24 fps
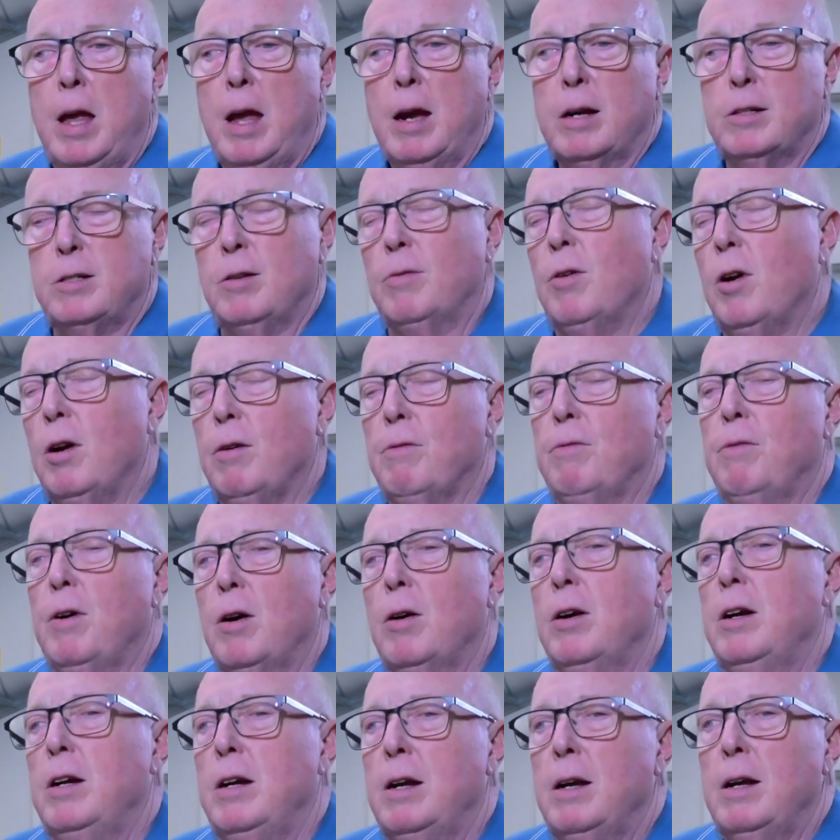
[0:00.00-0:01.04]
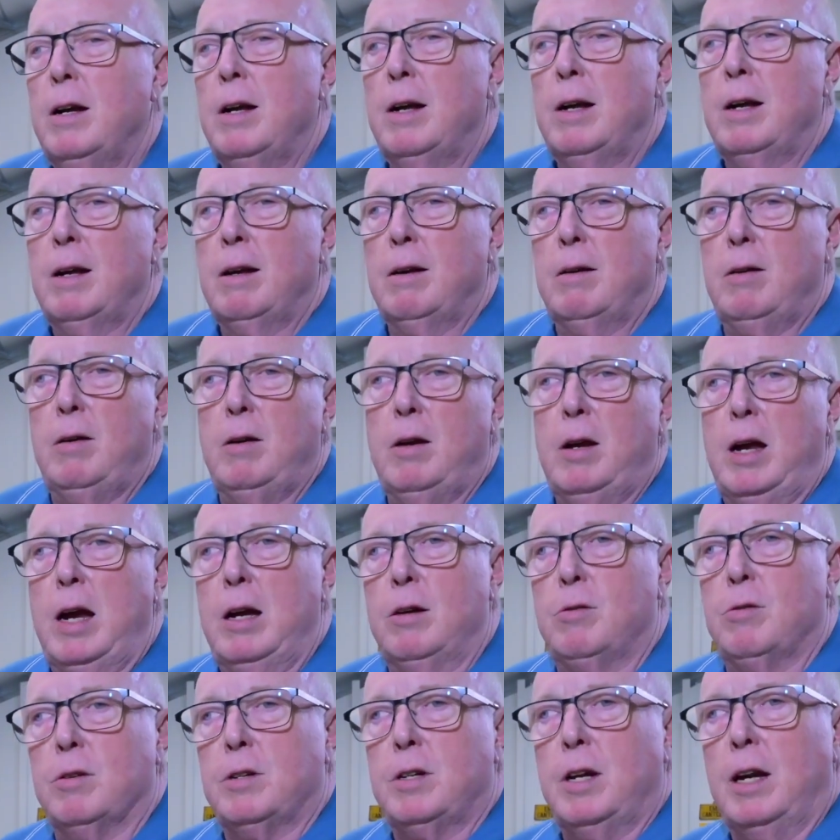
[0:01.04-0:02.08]
So I've got a very
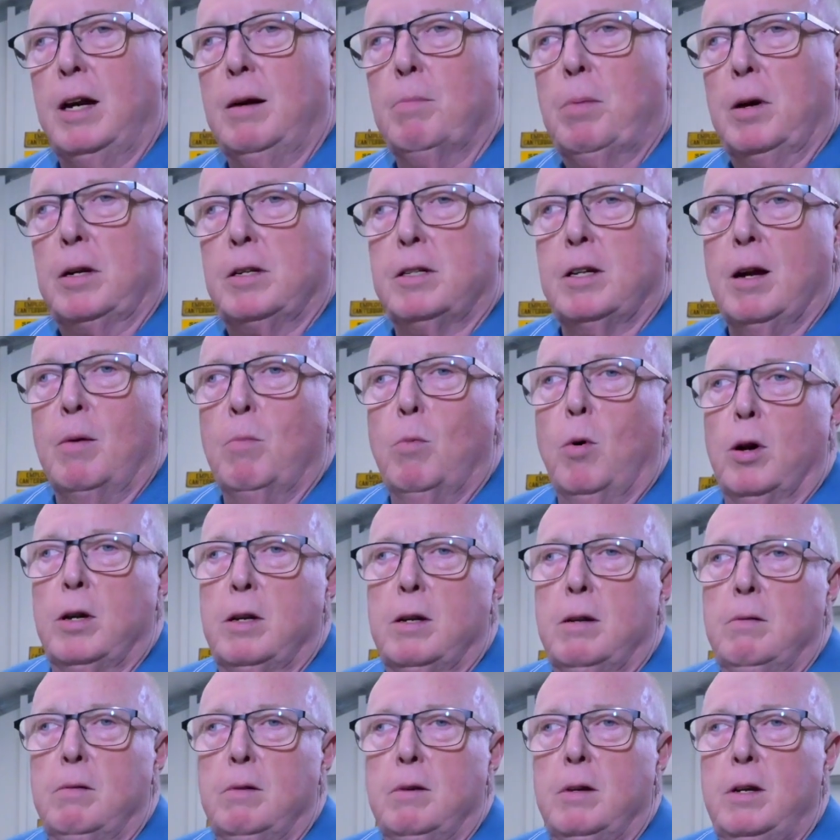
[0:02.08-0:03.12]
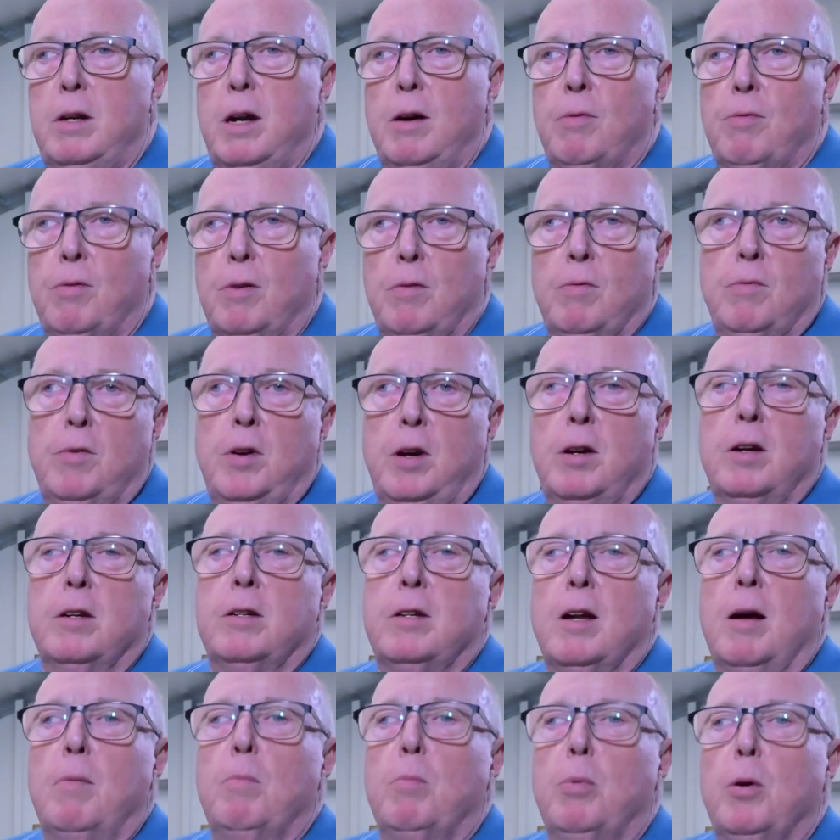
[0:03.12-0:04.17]
interesting but somewhat different view to
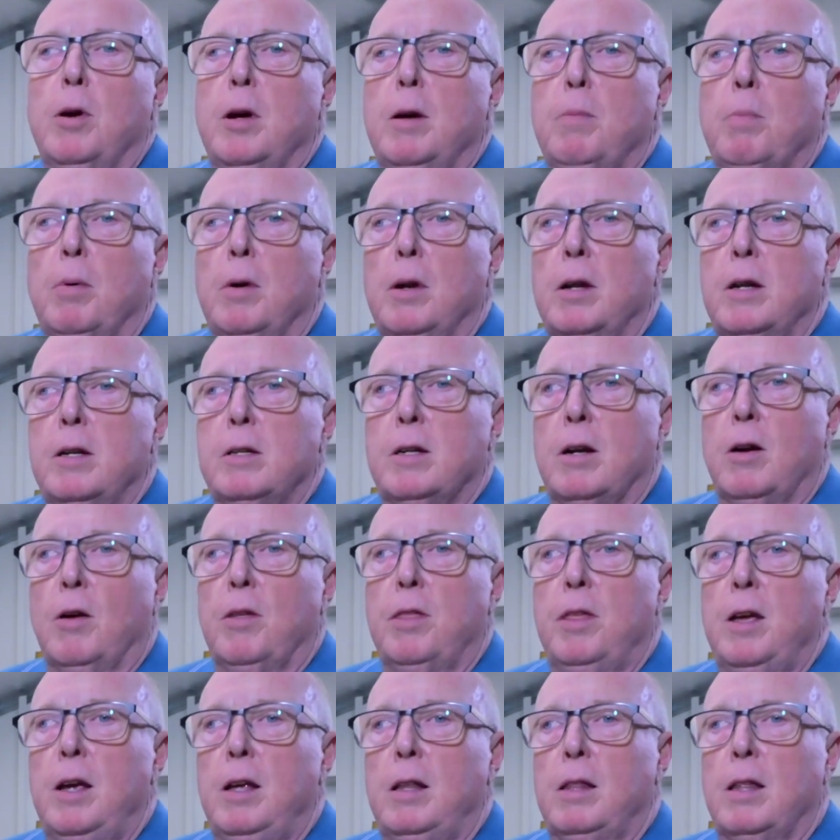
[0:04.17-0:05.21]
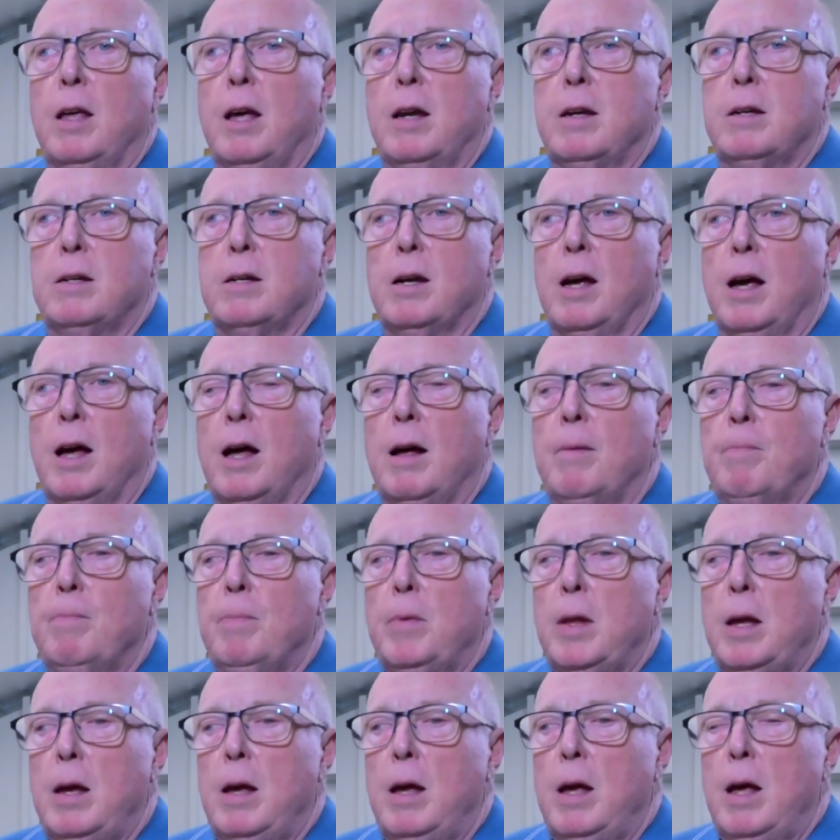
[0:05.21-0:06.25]
some people, is that I think that
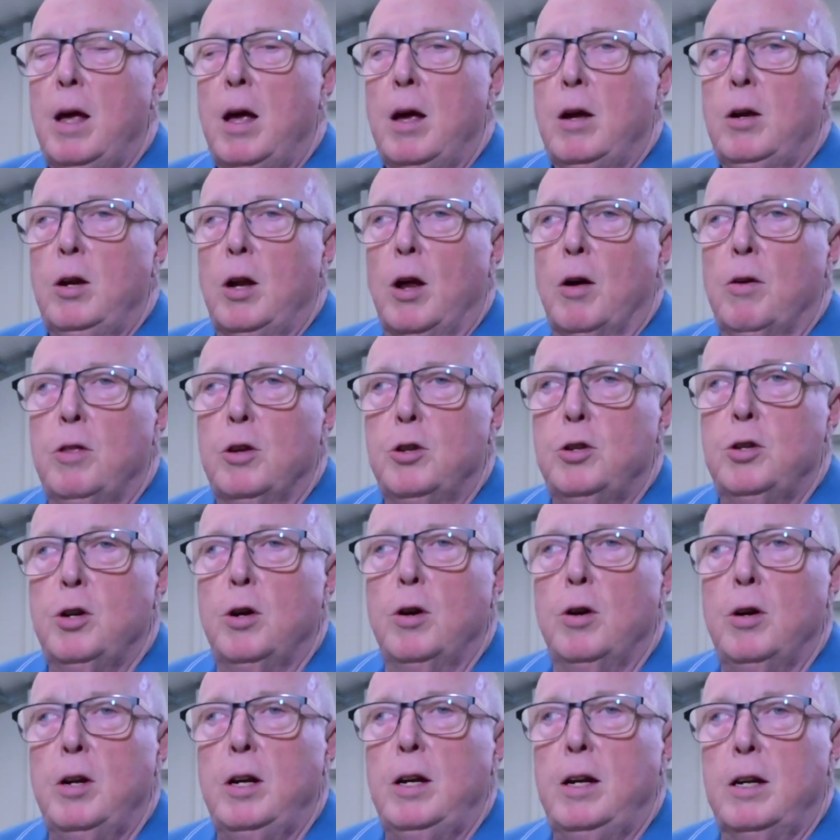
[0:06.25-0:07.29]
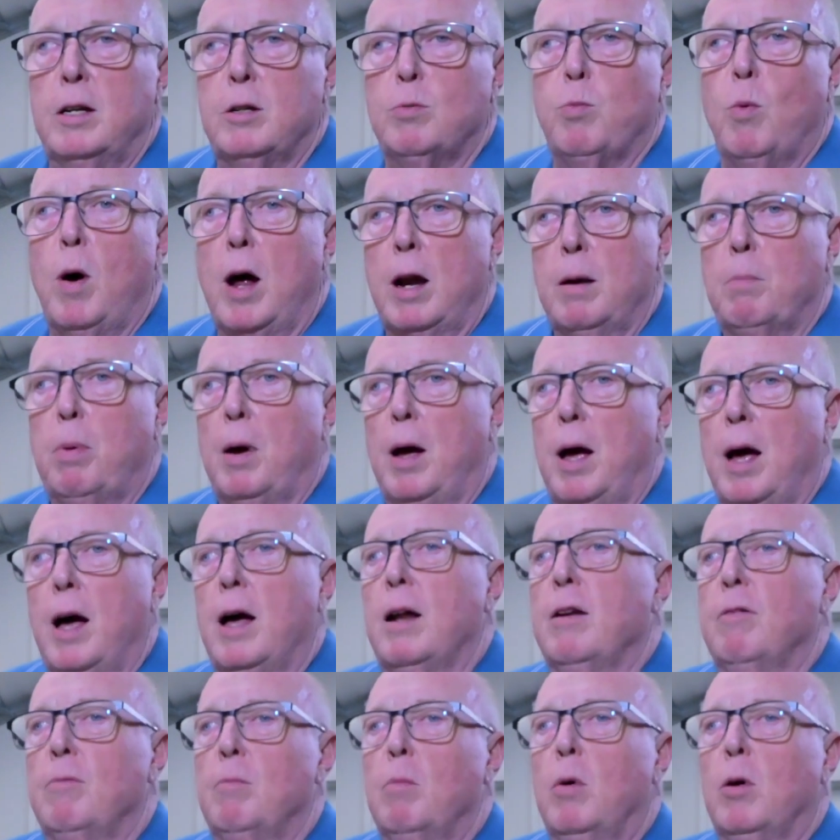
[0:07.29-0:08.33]
the journey is one
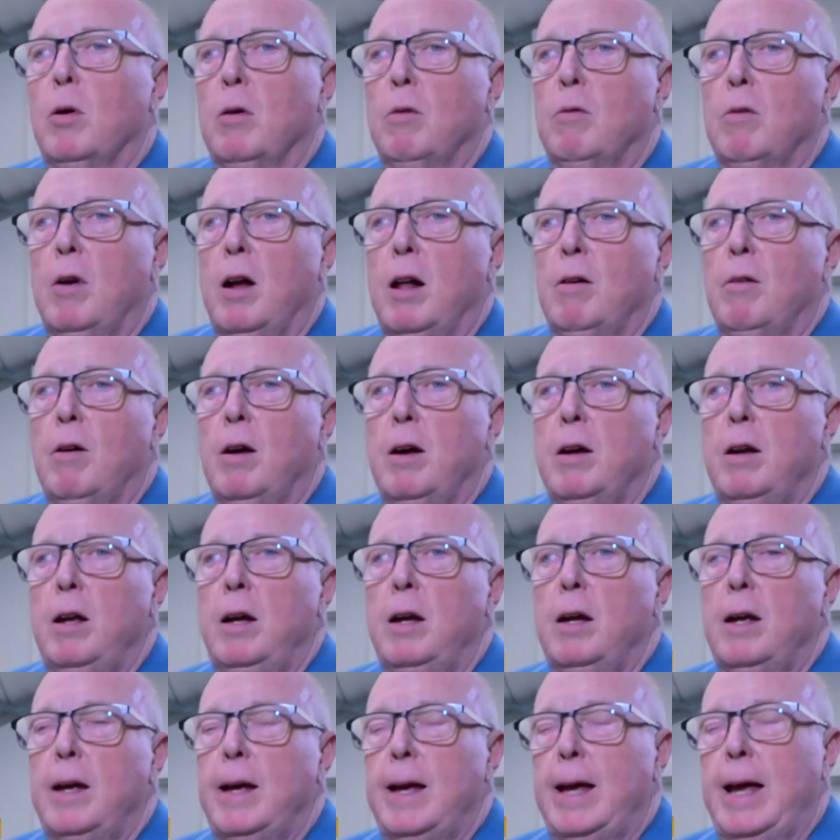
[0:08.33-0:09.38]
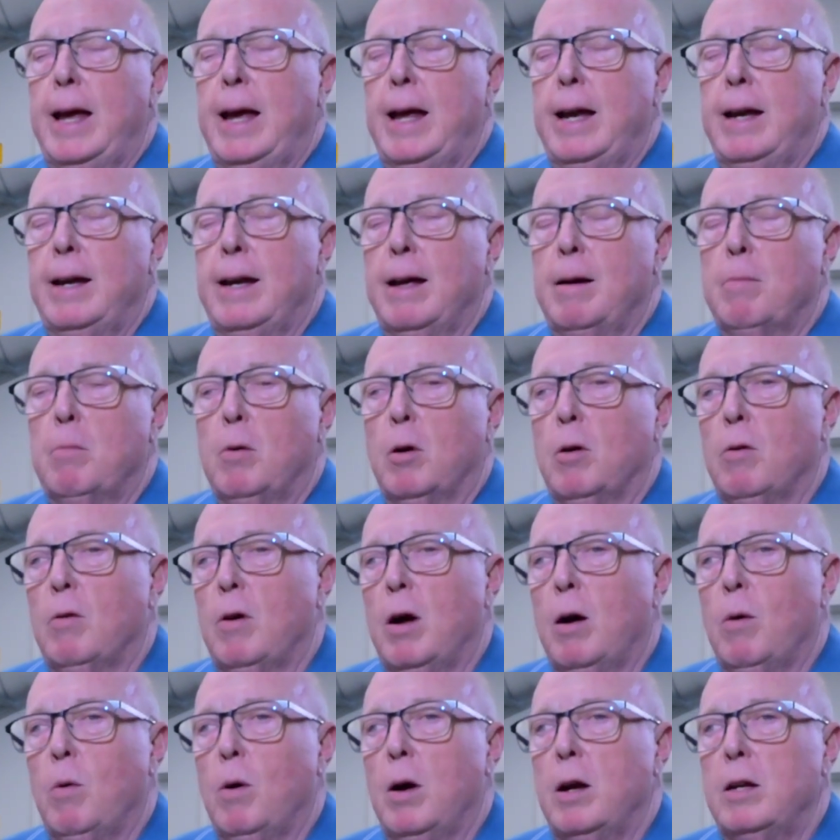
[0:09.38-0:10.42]
part of model railroading and model
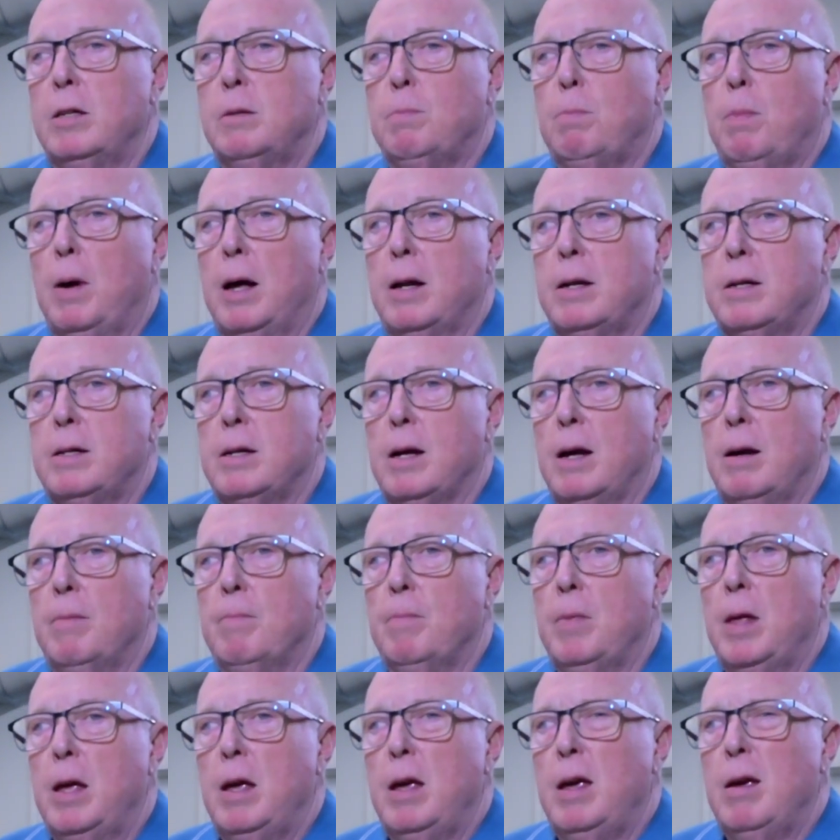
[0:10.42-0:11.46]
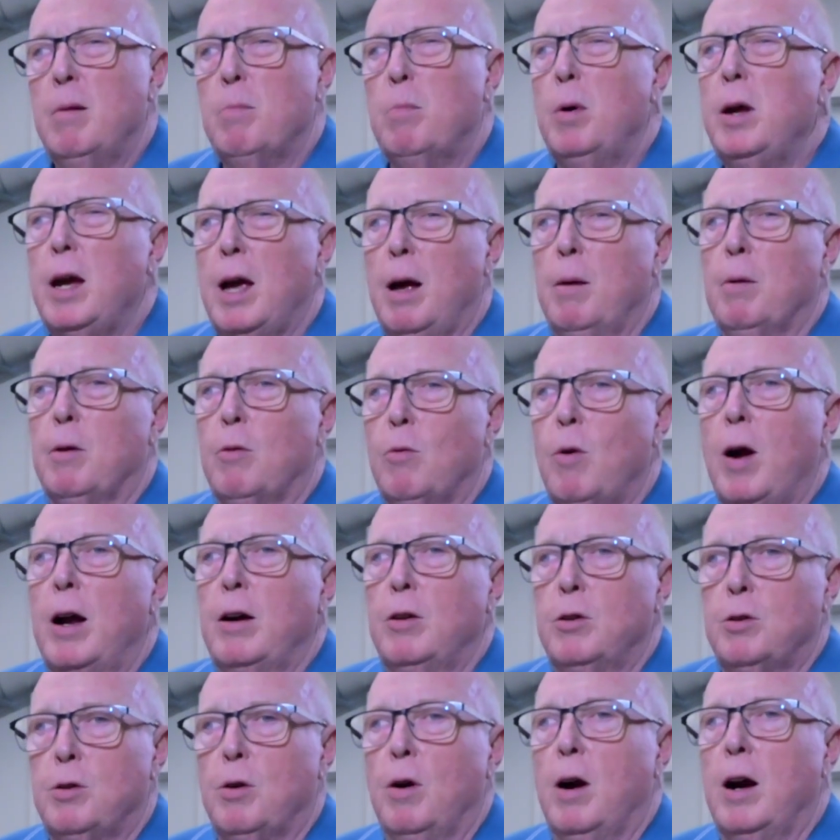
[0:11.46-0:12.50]
railways, but being able to
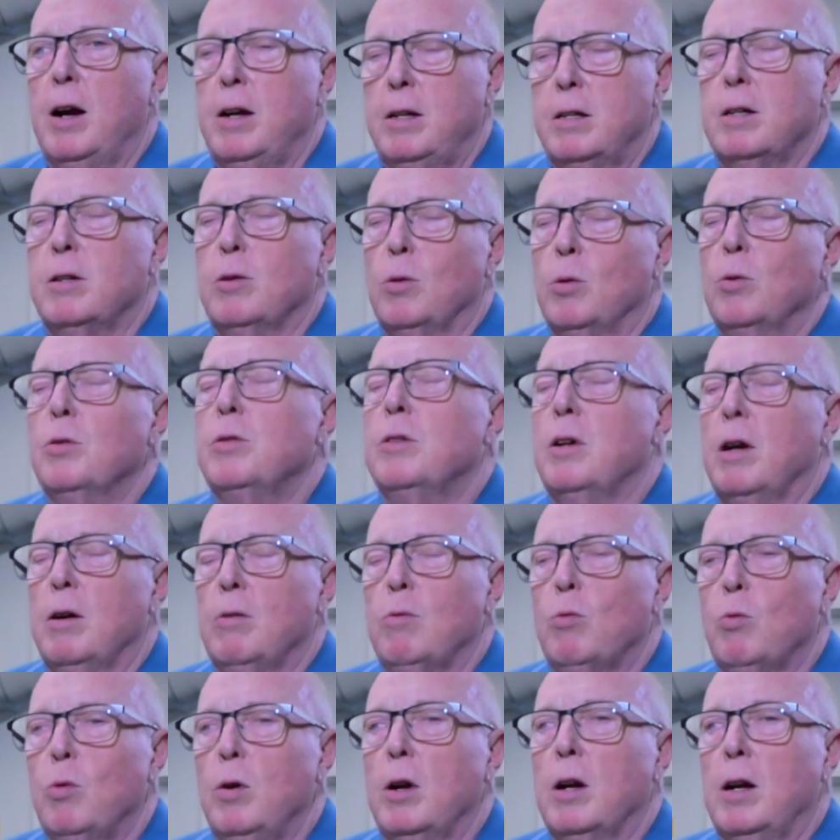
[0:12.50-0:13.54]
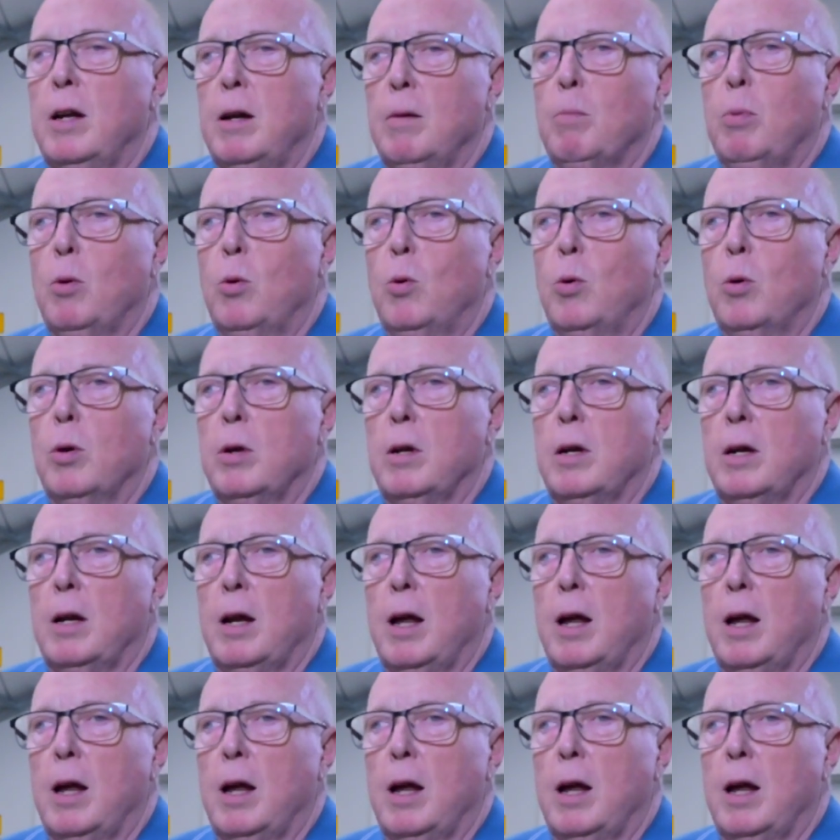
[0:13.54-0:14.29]
run trains is also really important.